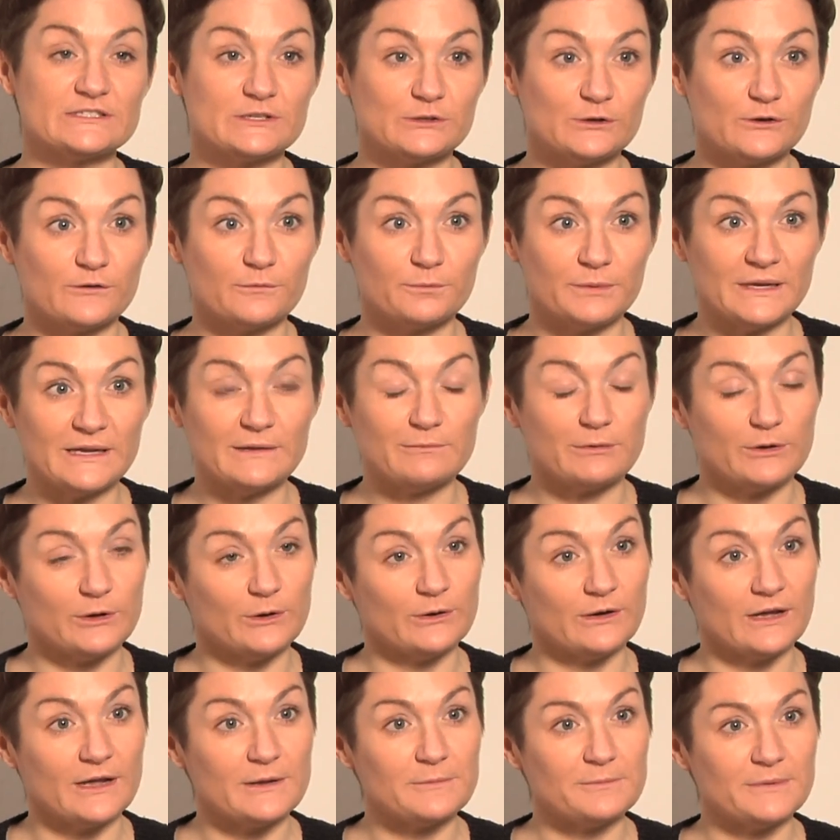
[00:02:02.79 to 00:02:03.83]
lot of people who
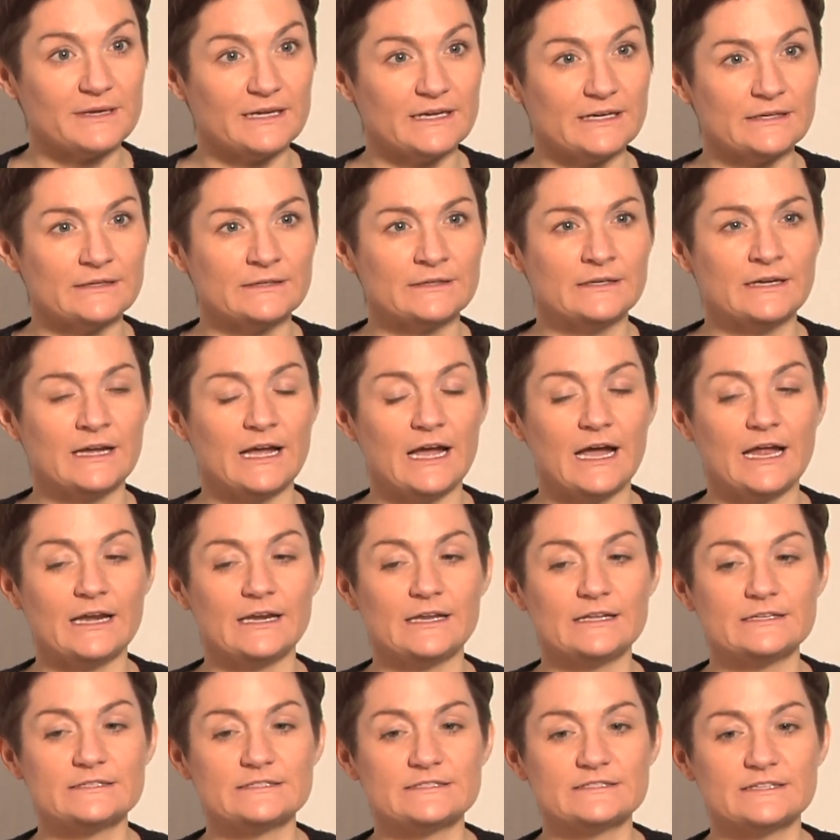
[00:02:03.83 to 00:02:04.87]
like beer, and
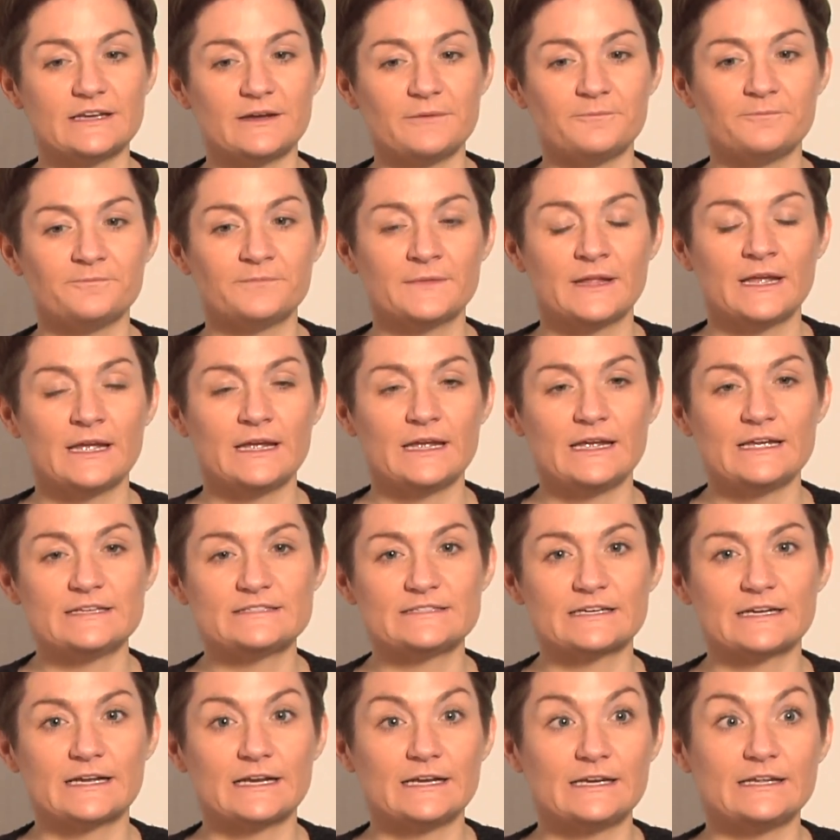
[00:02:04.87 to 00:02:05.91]
it's a
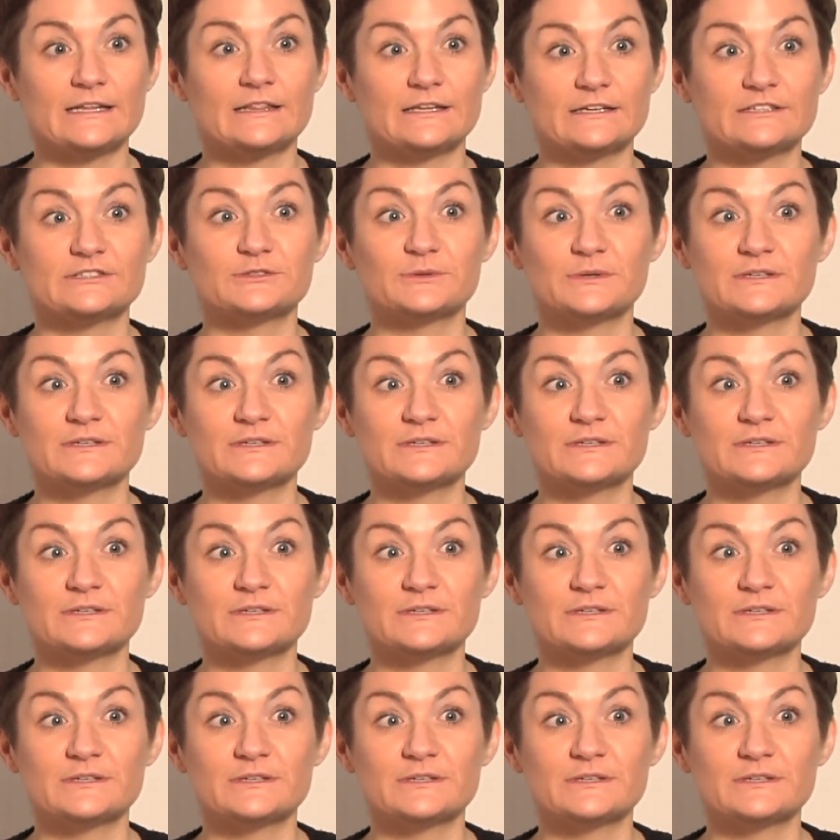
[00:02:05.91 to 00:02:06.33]
clear thing to